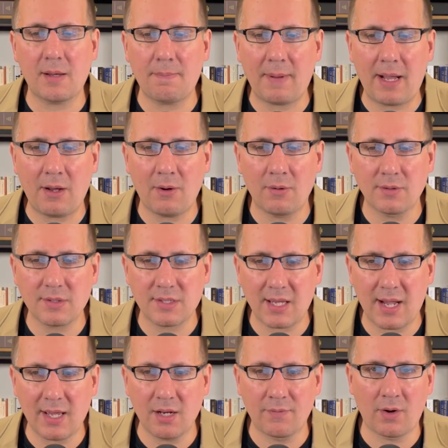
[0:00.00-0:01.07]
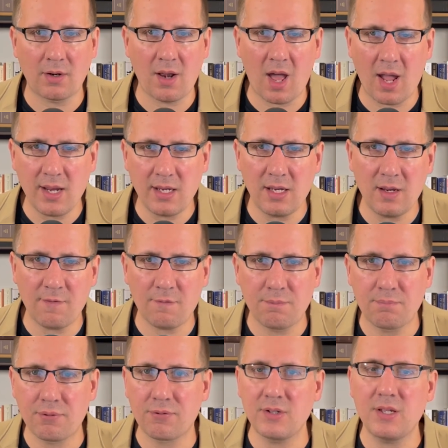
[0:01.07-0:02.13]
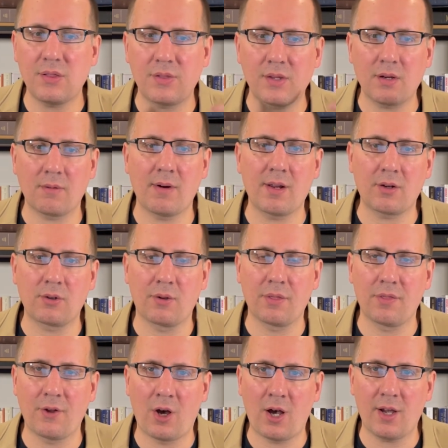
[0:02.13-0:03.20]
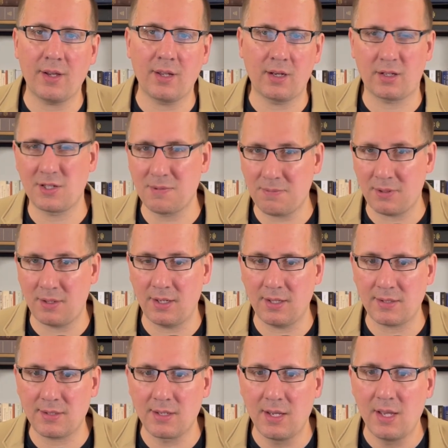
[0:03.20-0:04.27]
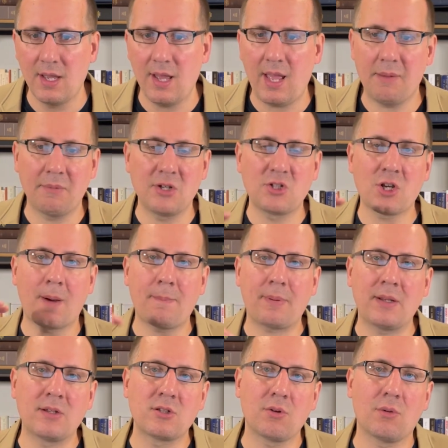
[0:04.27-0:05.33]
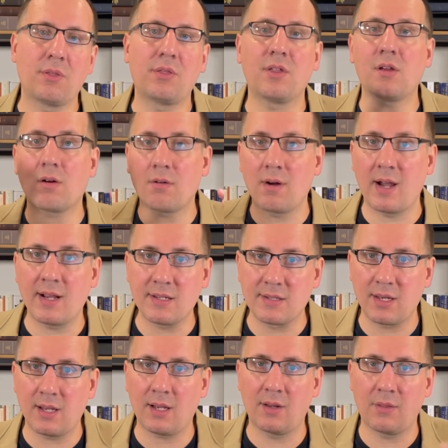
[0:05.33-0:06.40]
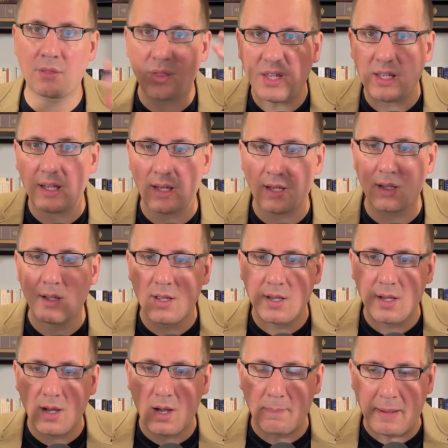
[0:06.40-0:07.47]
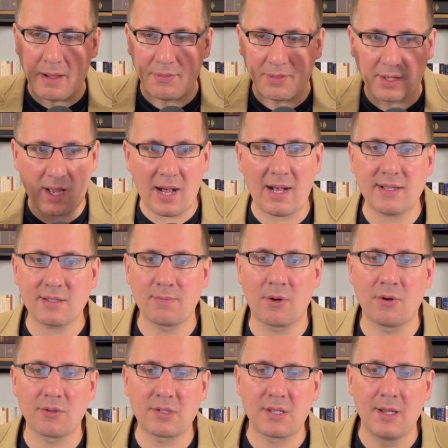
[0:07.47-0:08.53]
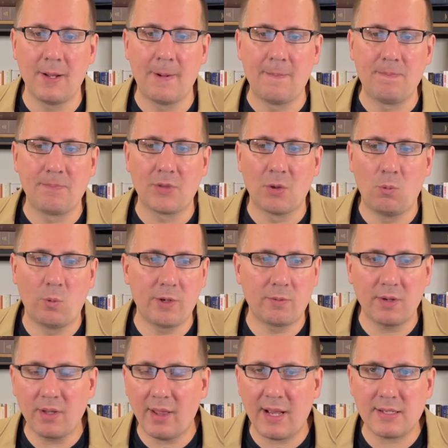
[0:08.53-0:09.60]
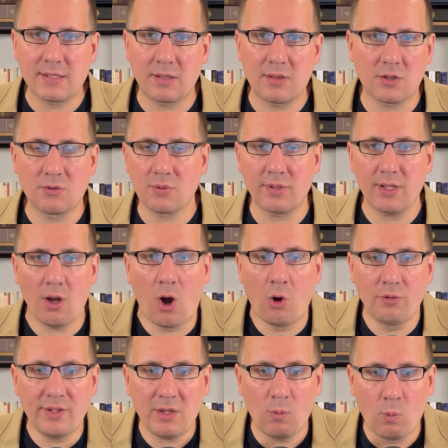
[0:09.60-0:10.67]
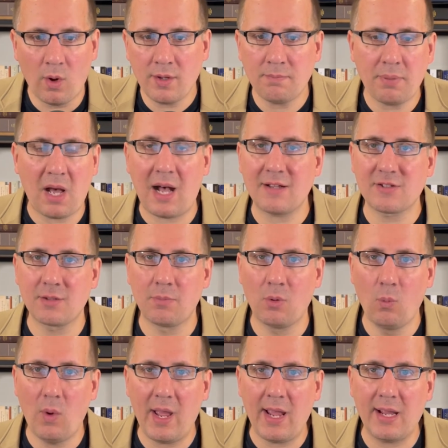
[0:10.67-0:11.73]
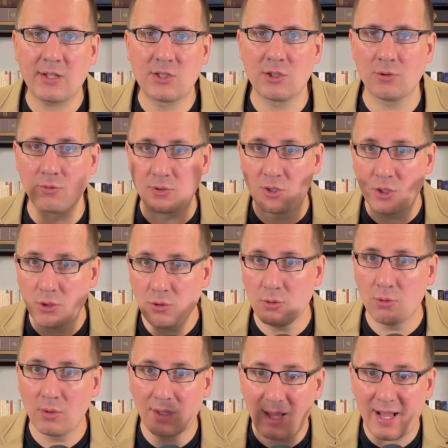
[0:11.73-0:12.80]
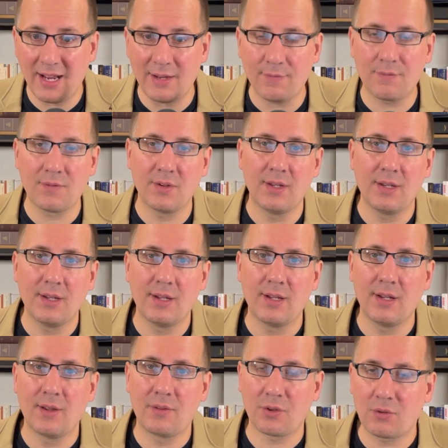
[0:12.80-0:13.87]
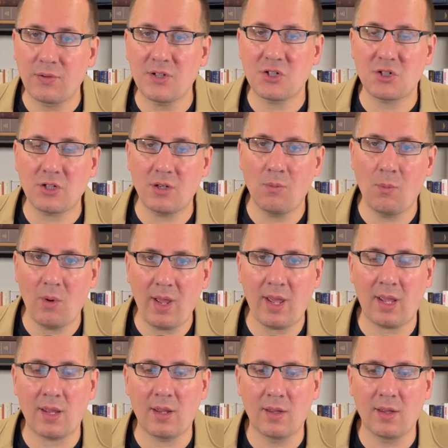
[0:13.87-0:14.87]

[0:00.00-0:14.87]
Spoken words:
outside of our naive pre-theoretical thought and experience, and we jump into theorizing and thinking about the cosmos, we realize that there's really only one possible way to do life, the Christian way.